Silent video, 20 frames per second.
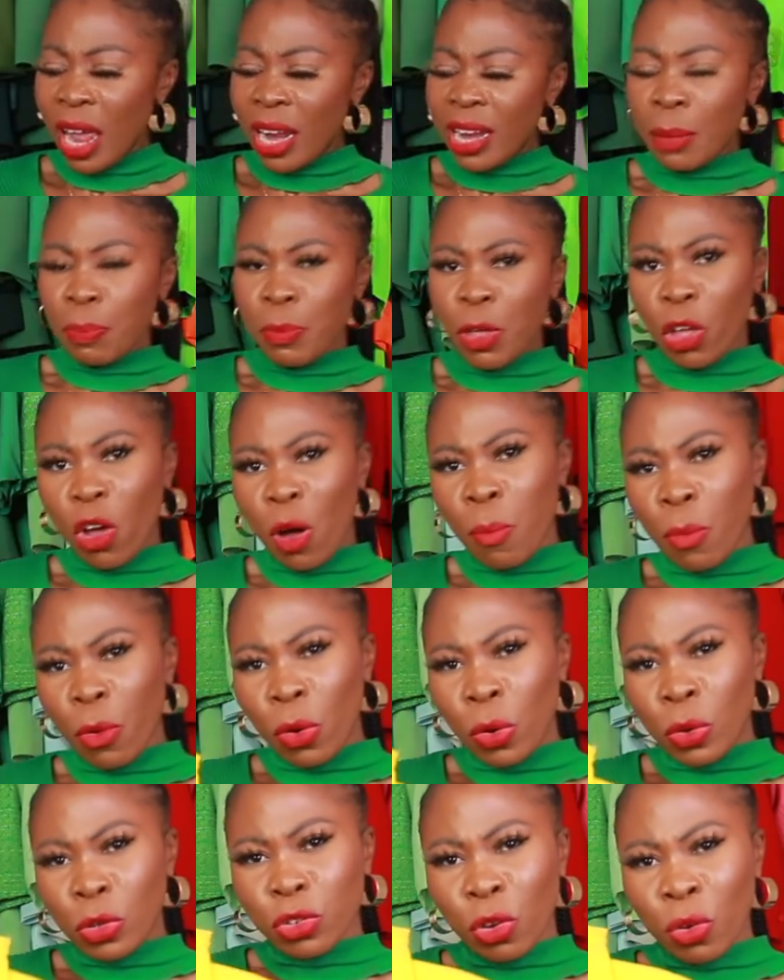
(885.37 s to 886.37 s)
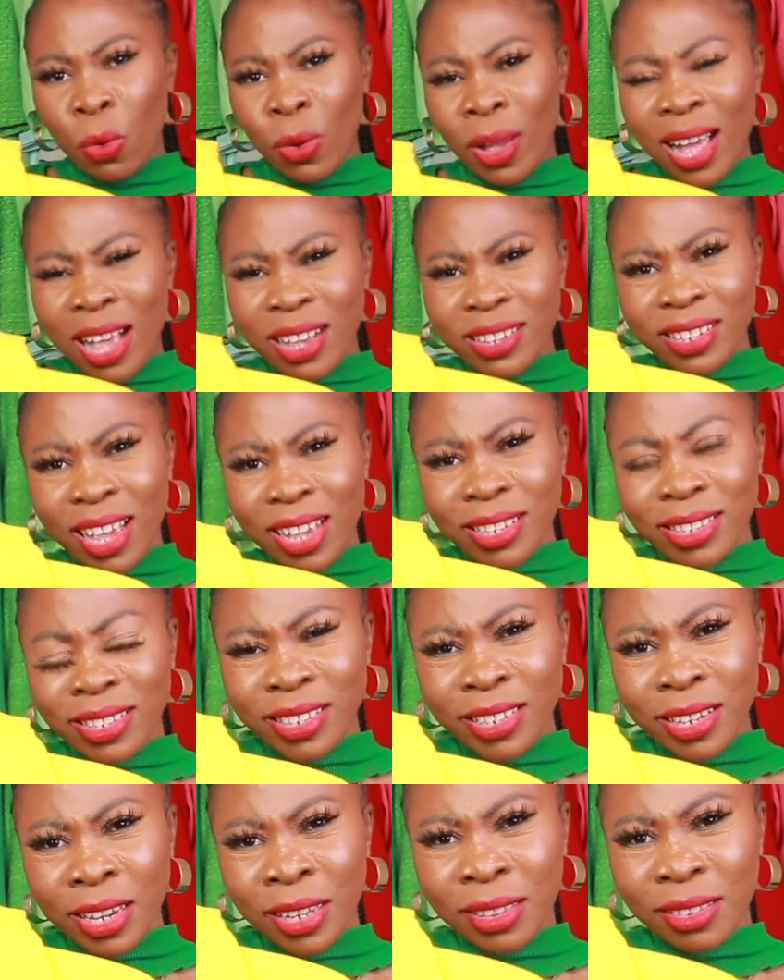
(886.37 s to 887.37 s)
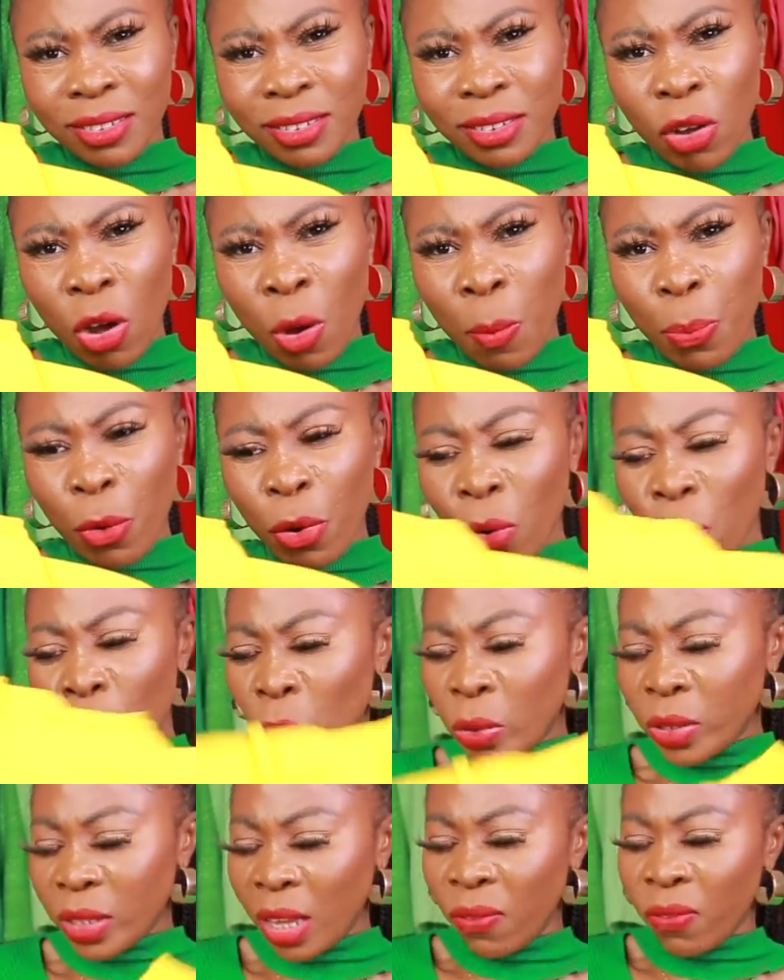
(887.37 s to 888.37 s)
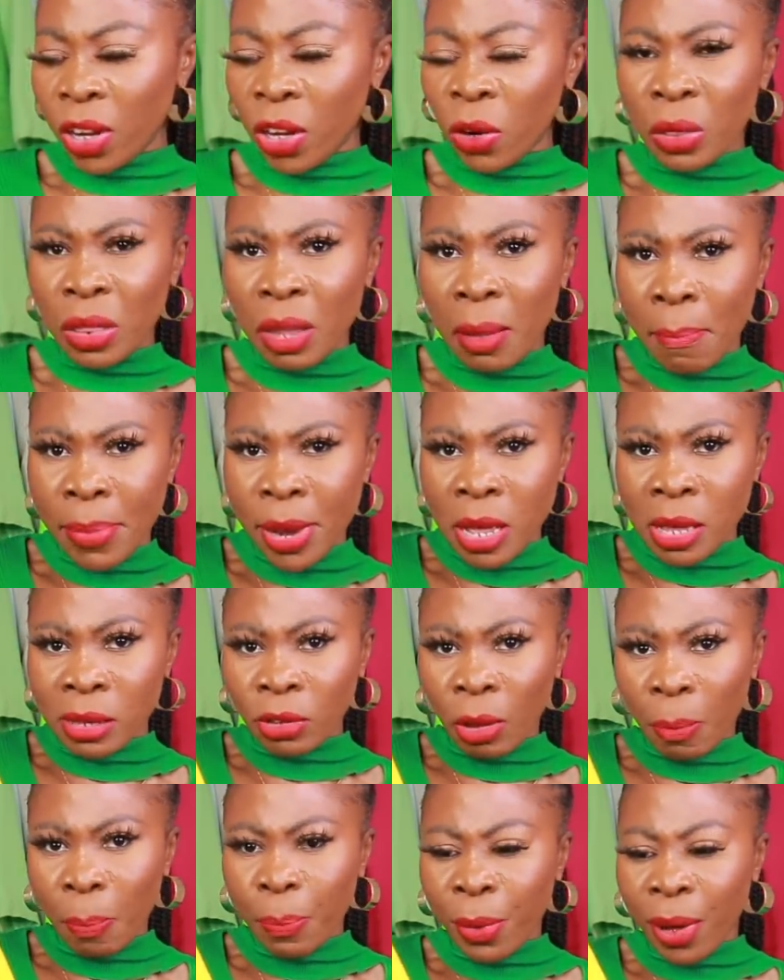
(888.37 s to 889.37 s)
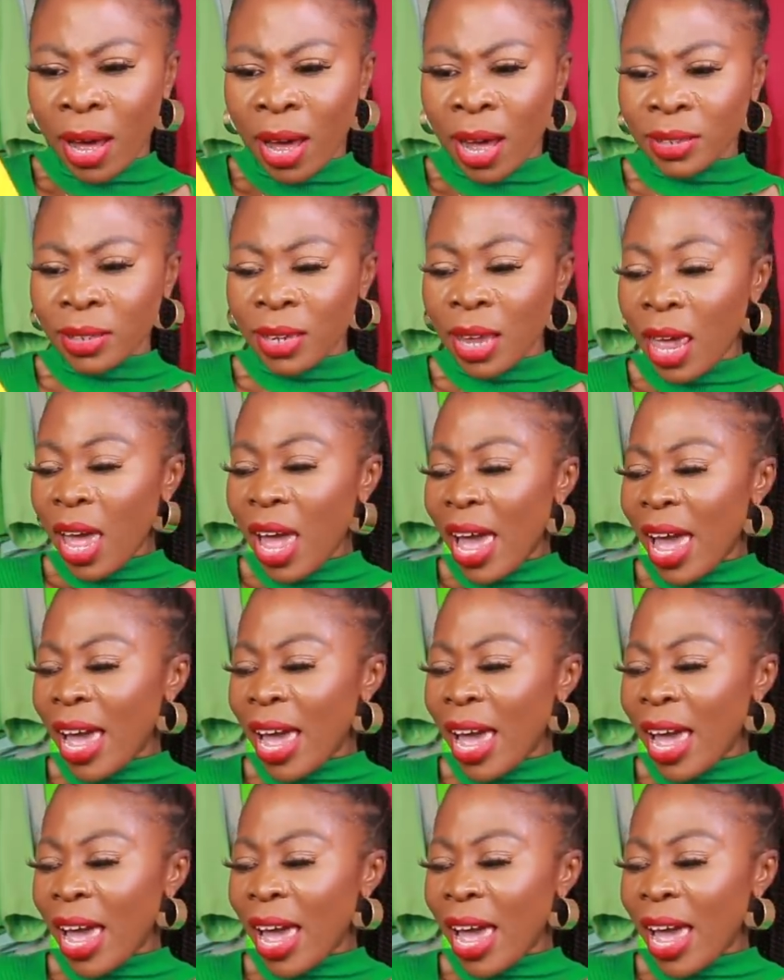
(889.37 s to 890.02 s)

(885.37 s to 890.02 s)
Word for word: let me come close so you guys can see it up close, even on the blazer part.